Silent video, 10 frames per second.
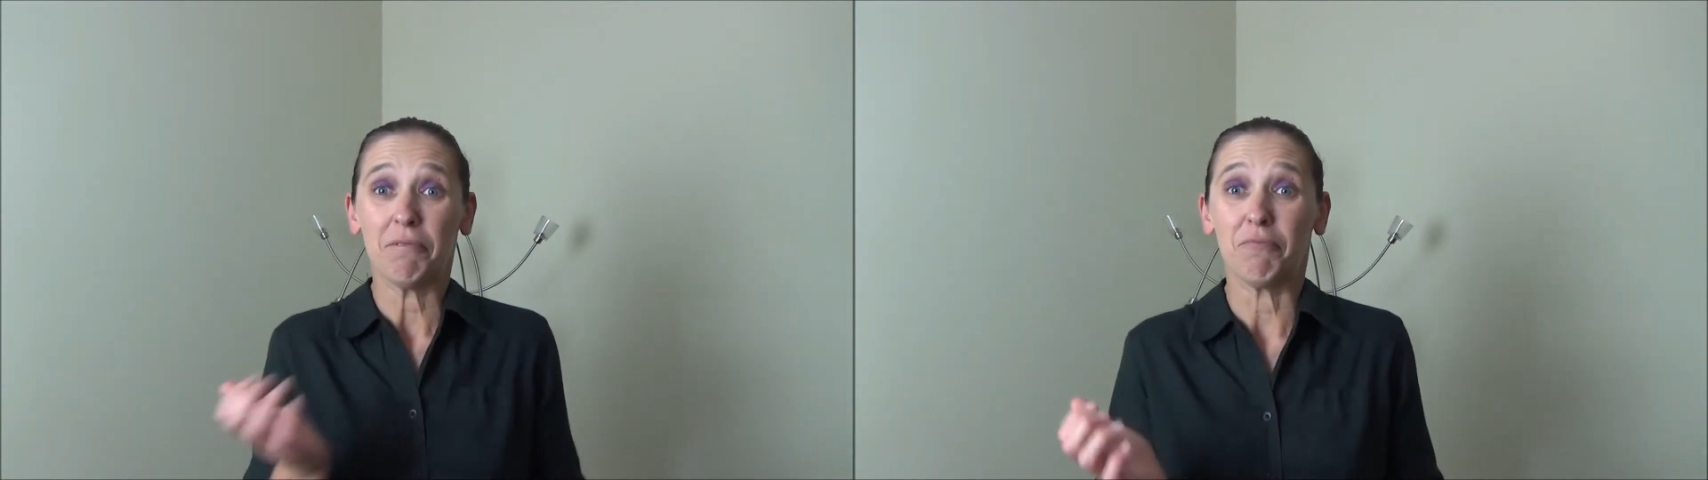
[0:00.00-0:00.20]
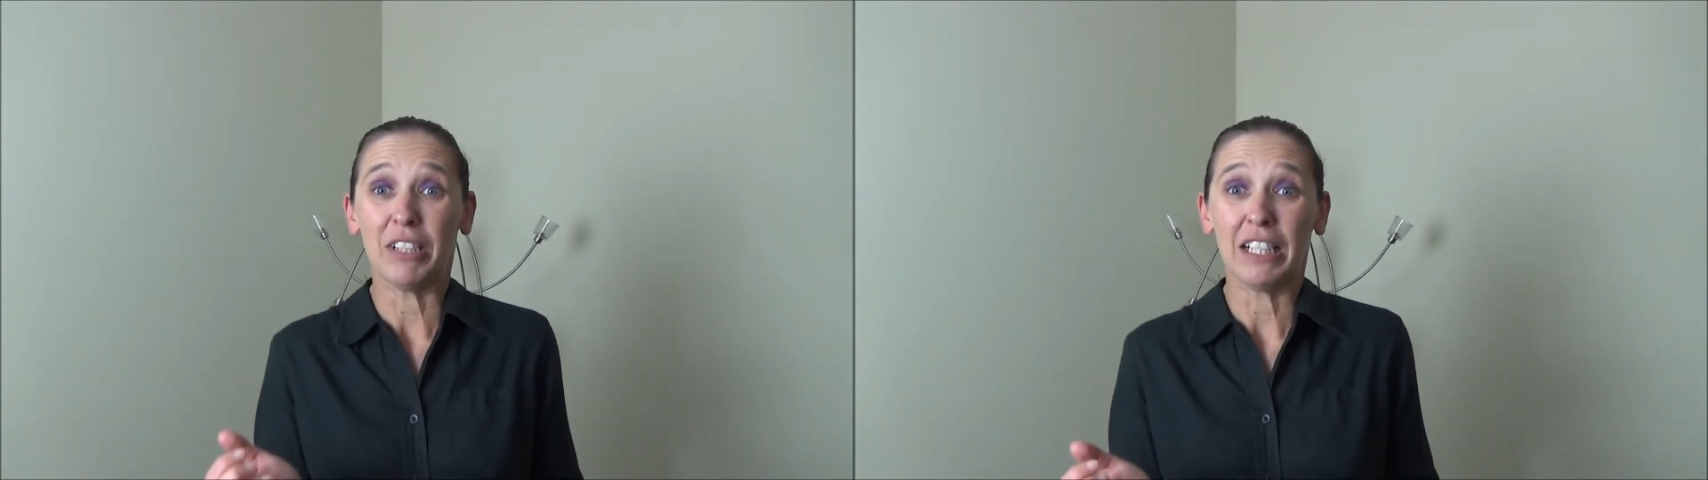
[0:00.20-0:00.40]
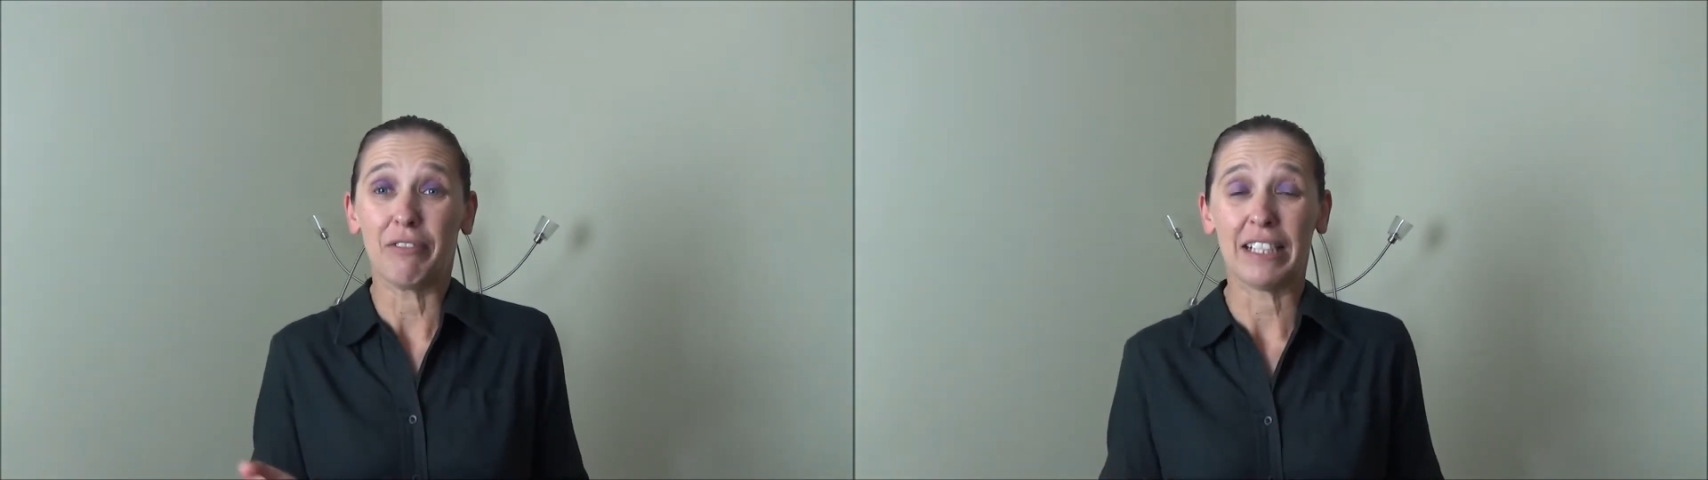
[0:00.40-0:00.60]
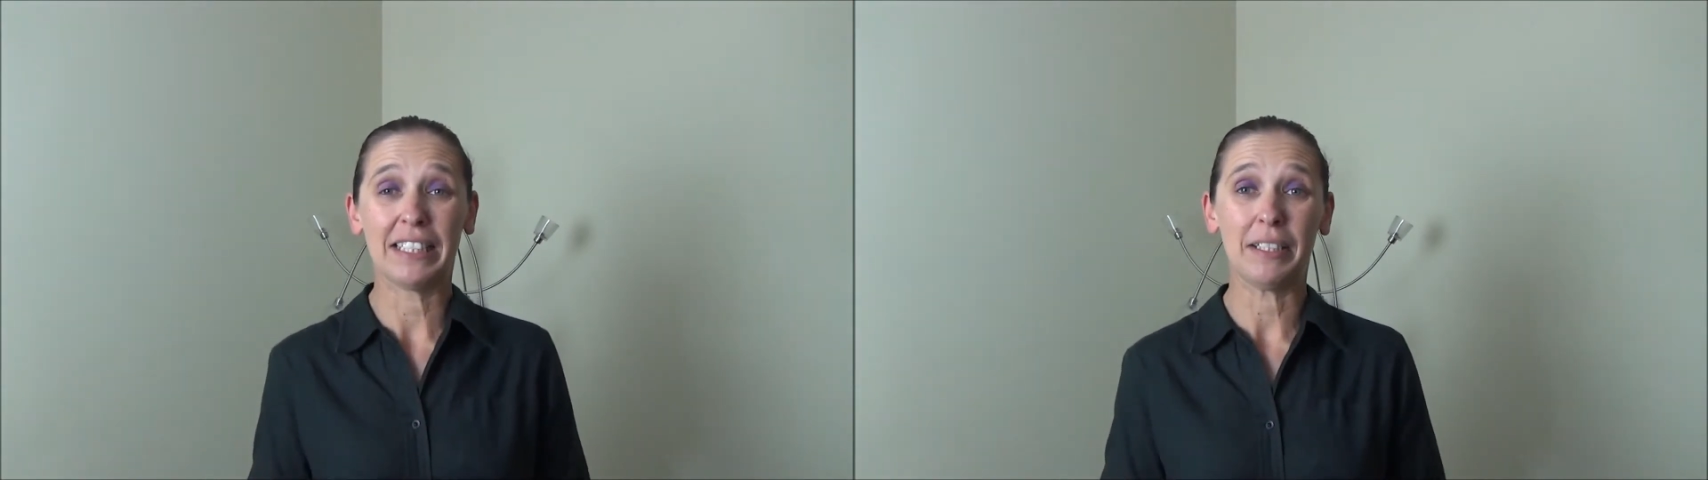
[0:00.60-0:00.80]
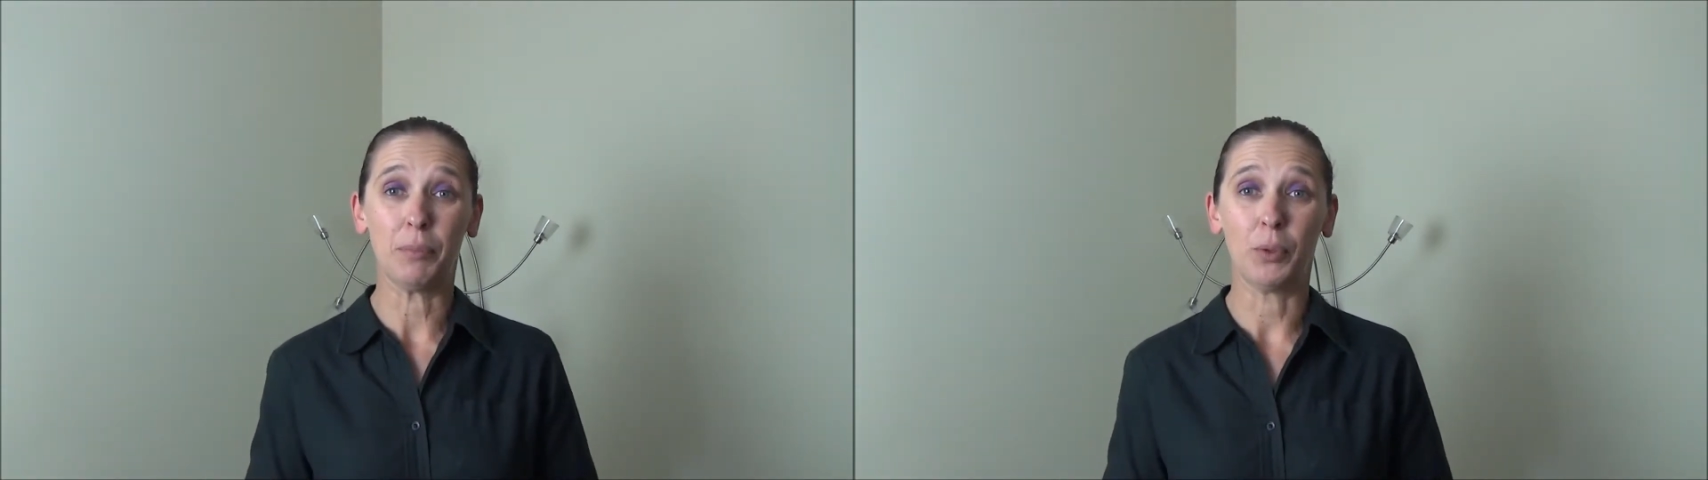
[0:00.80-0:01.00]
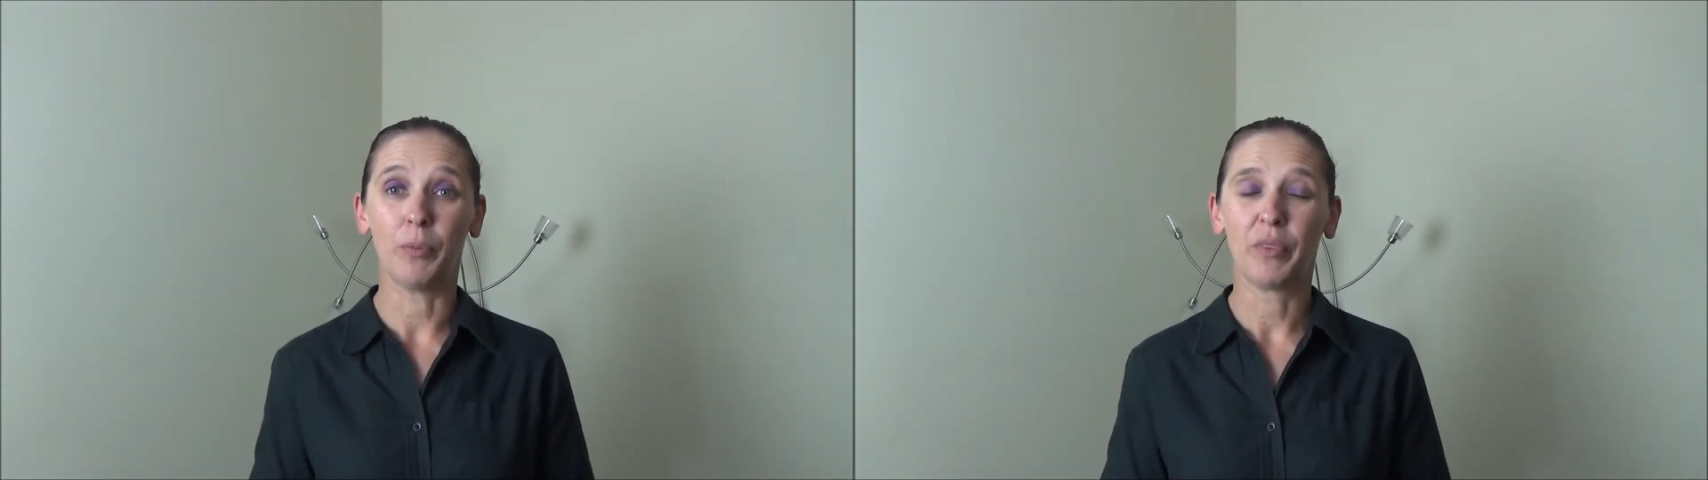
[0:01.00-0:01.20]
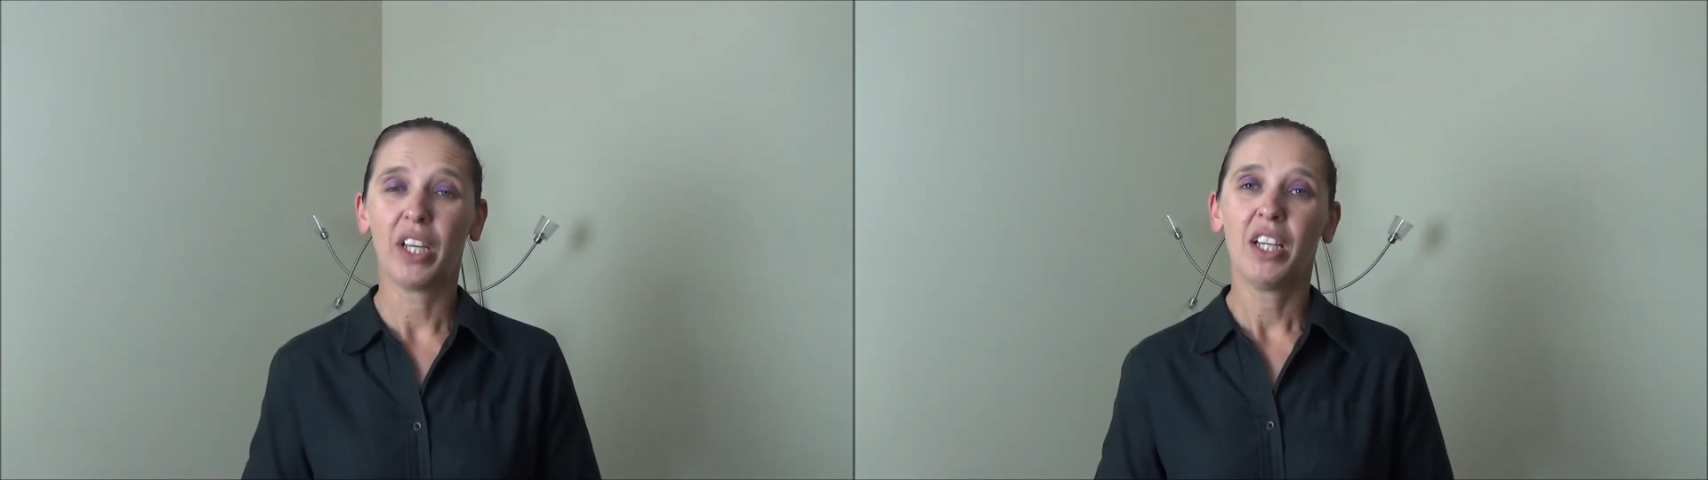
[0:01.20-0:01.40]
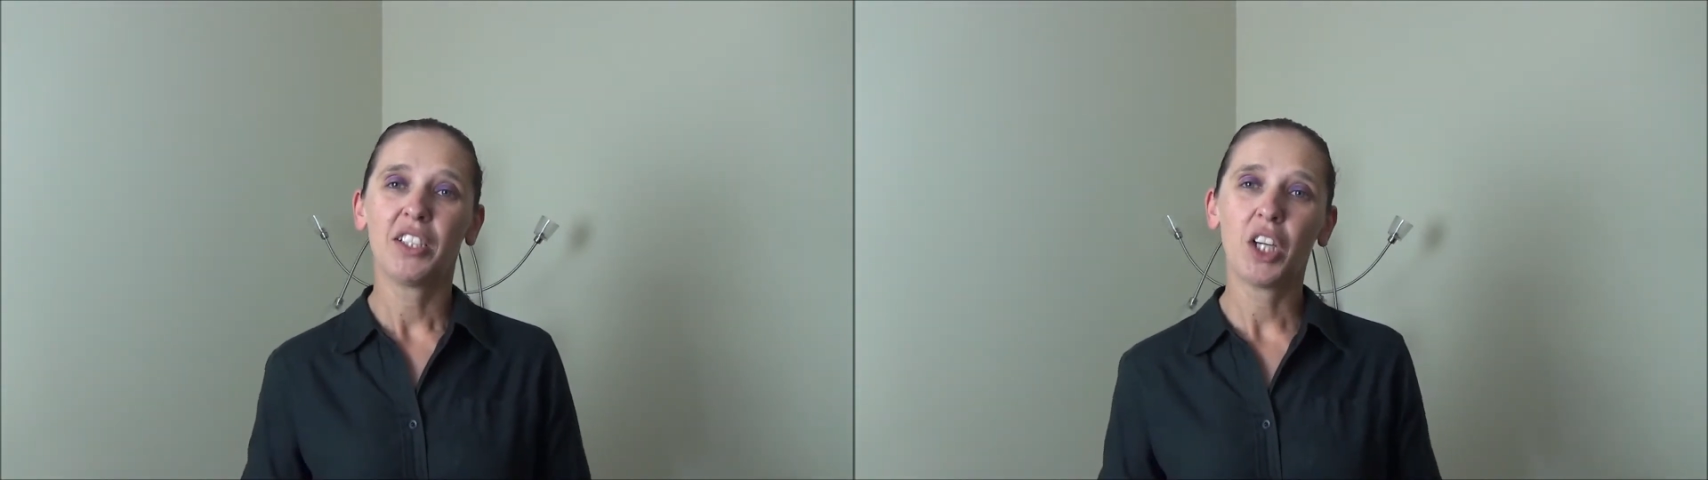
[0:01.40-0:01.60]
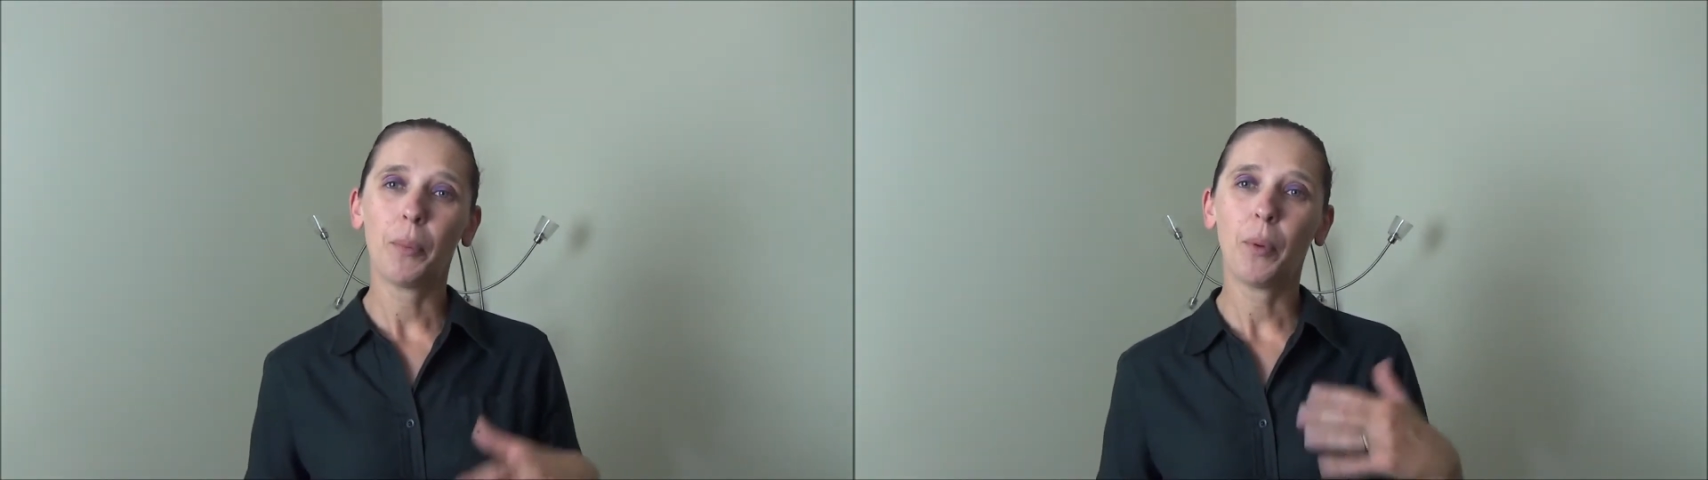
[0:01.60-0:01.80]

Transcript: Really, really simple. So,